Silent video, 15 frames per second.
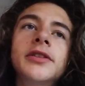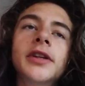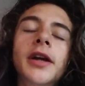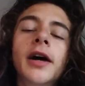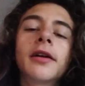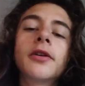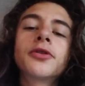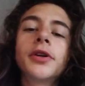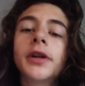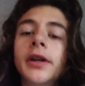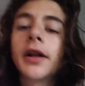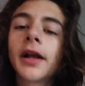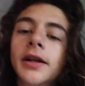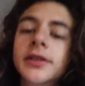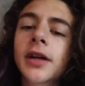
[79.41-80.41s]
They kind of treated
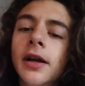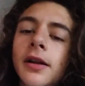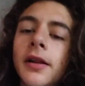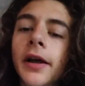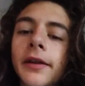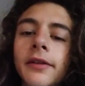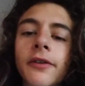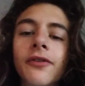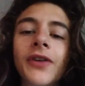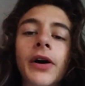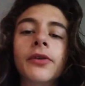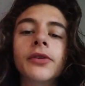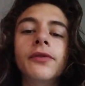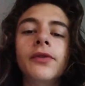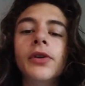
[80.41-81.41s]
it as kind of like the
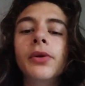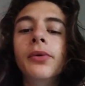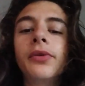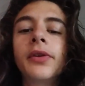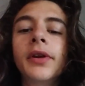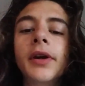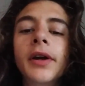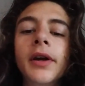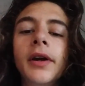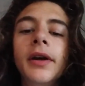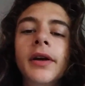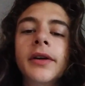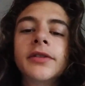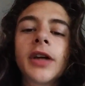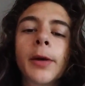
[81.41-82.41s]
fountain of youth
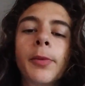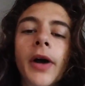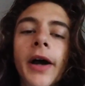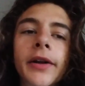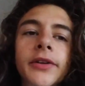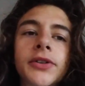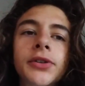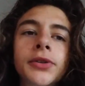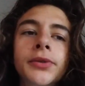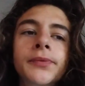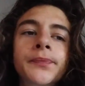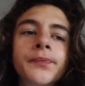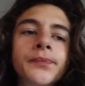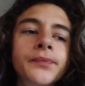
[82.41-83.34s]
type of attitude.